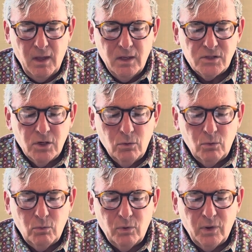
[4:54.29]

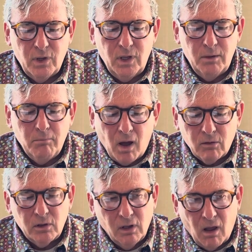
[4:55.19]
So in
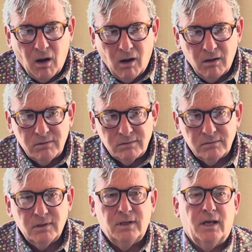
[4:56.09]
modern law
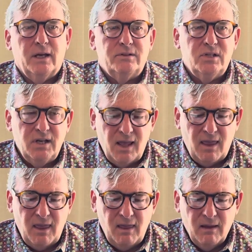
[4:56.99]

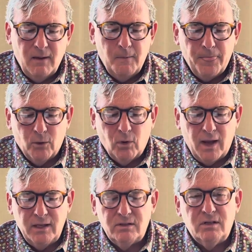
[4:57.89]
today, The
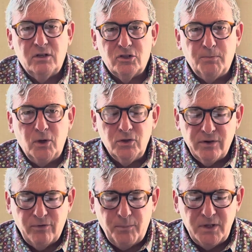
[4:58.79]
right to dispose
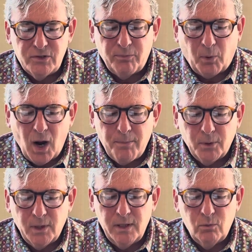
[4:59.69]
of a piece of
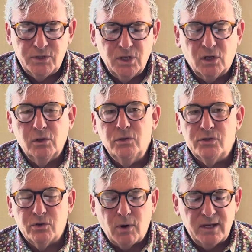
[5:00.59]
property, which
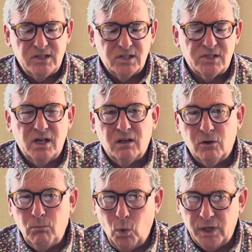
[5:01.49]
includes the right to sell
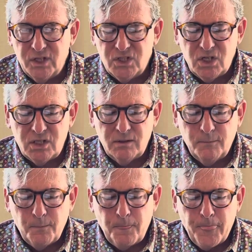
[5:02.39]
or mortgage it,
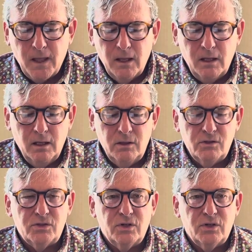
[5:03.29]
is